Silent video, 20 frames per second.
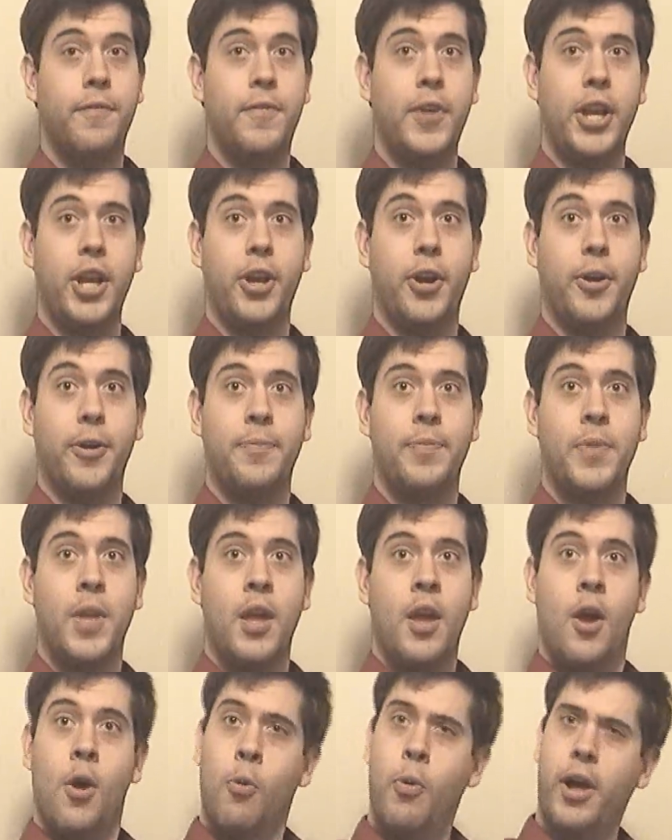video.
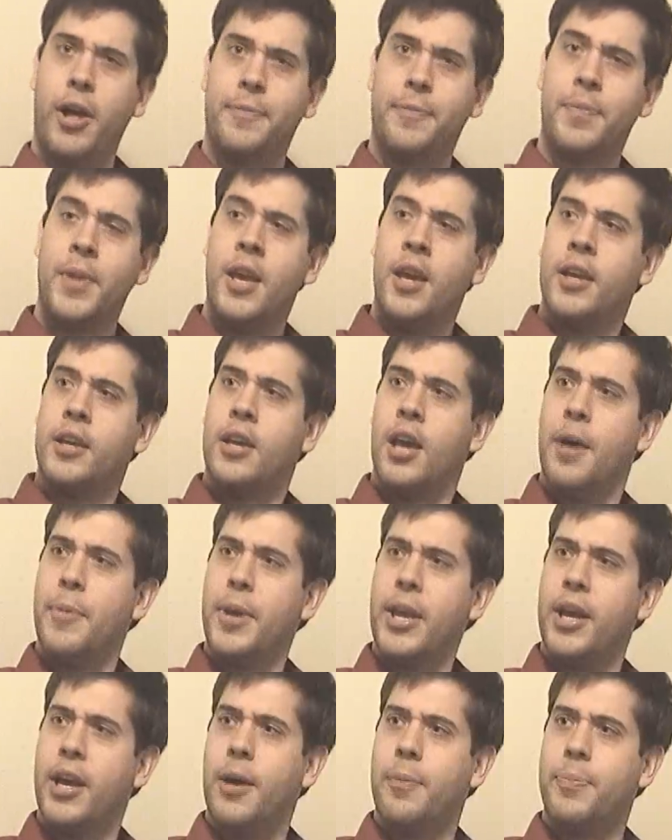Well,
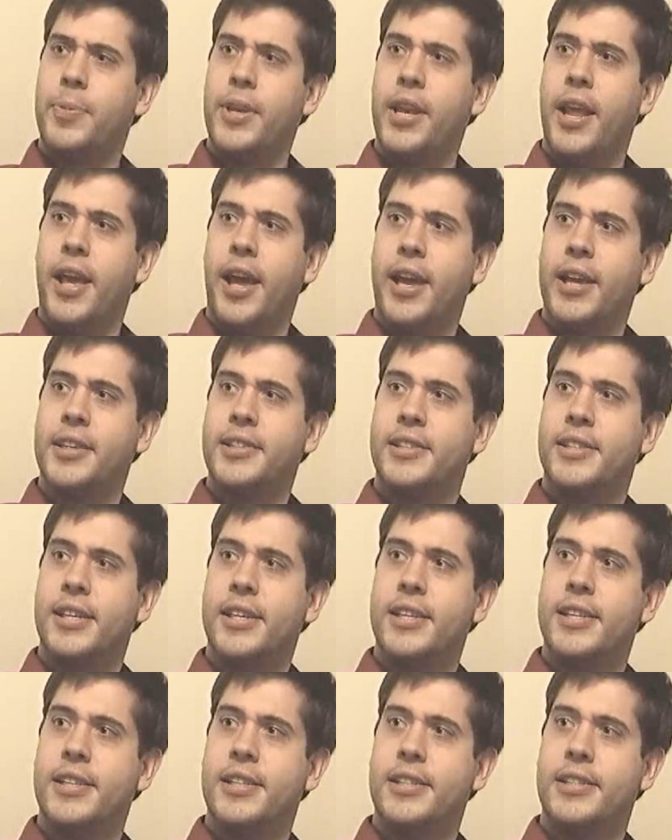coming up next
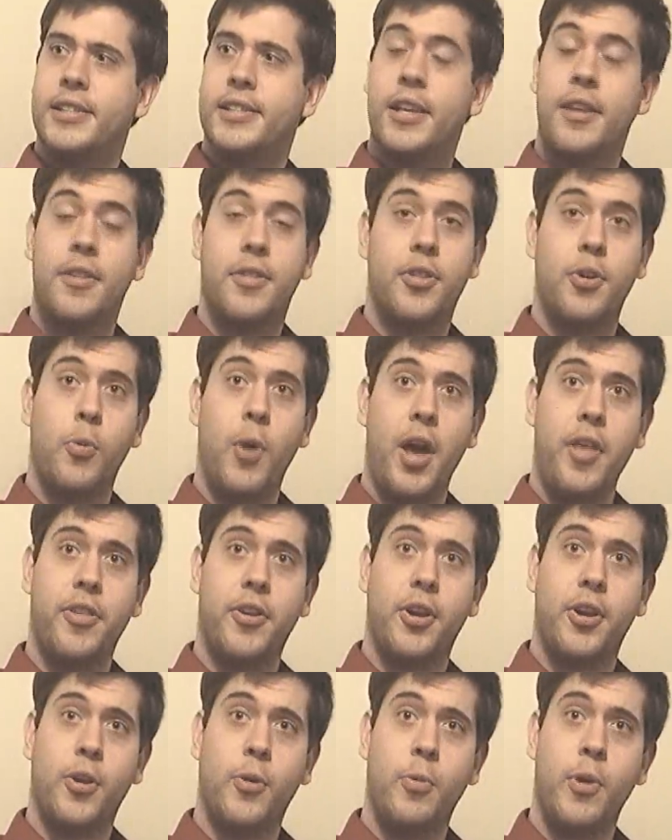is the
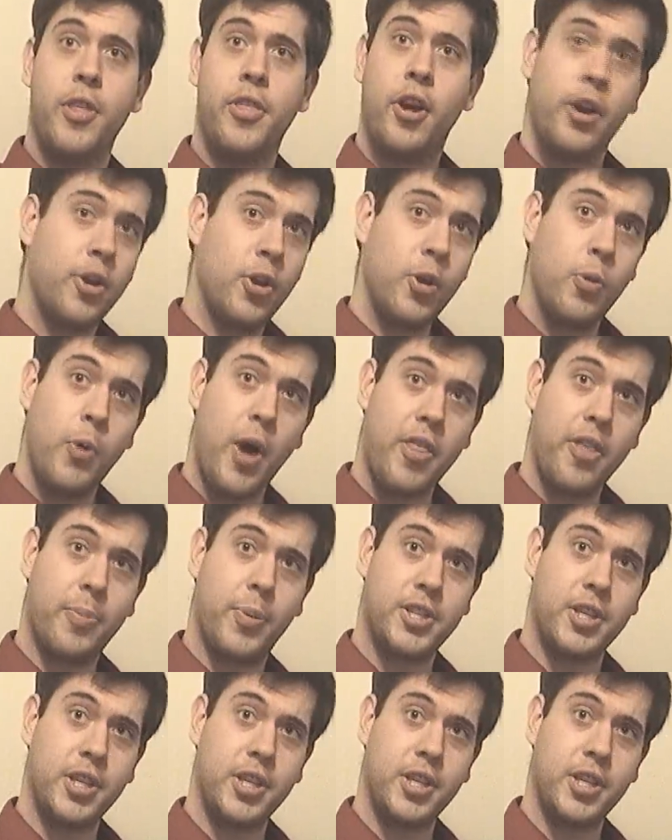weather with our new
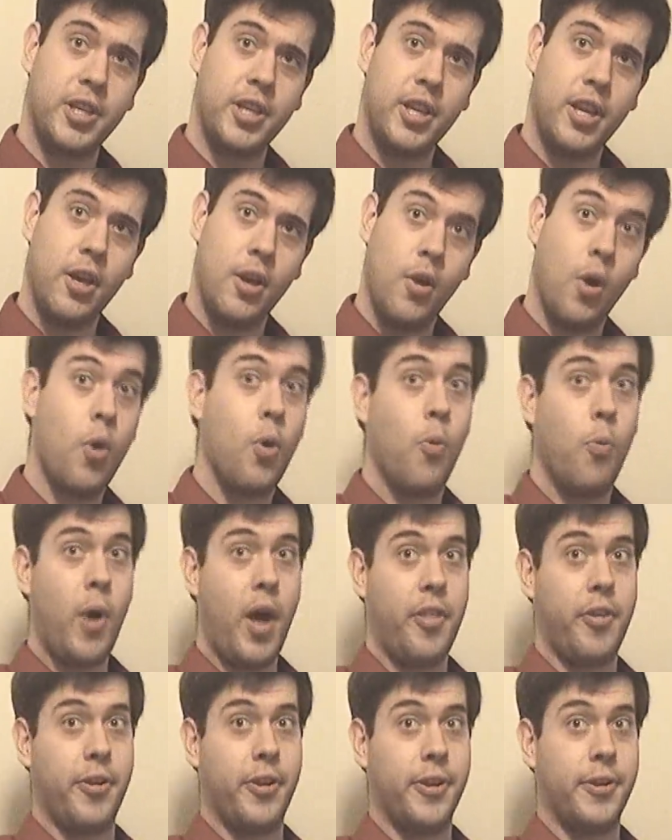weather person,
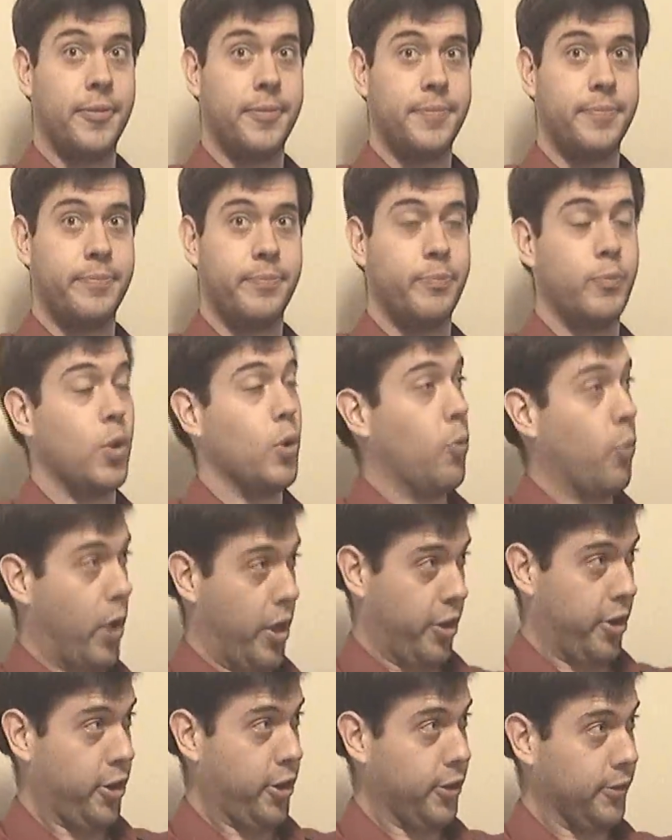Weather.
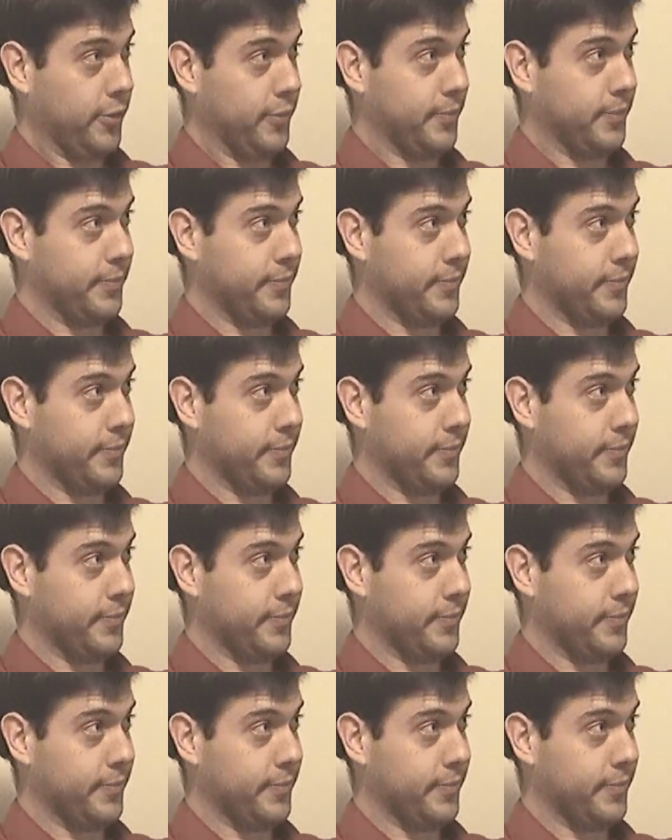Weather?